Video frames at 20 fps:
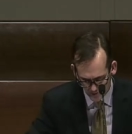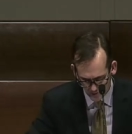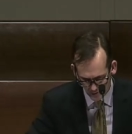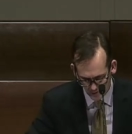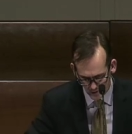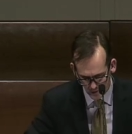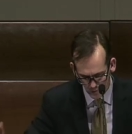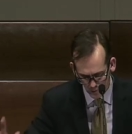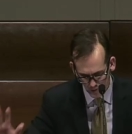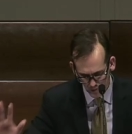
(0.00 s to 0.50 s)
of
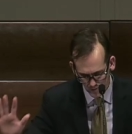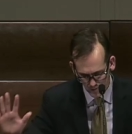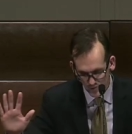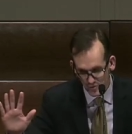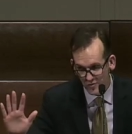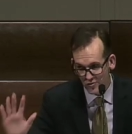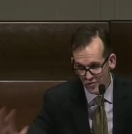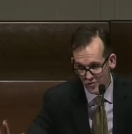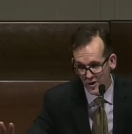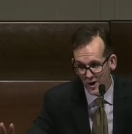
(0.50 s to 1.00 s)
us who want
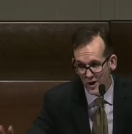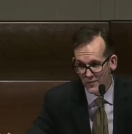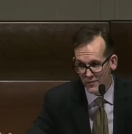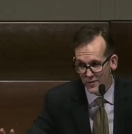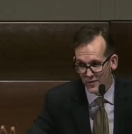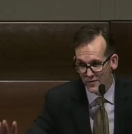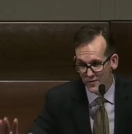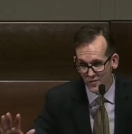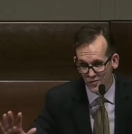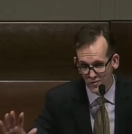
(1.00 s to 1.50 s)
to
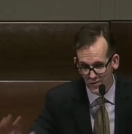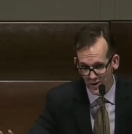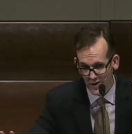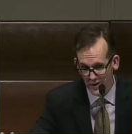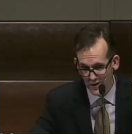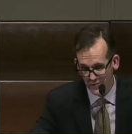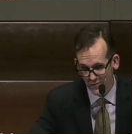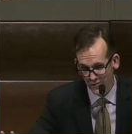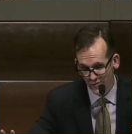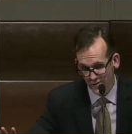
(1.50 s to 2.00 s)
discover this
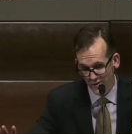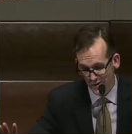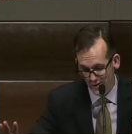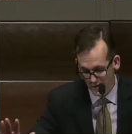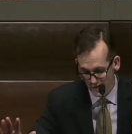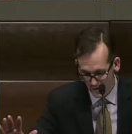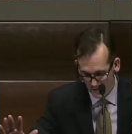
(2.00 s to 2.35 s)
life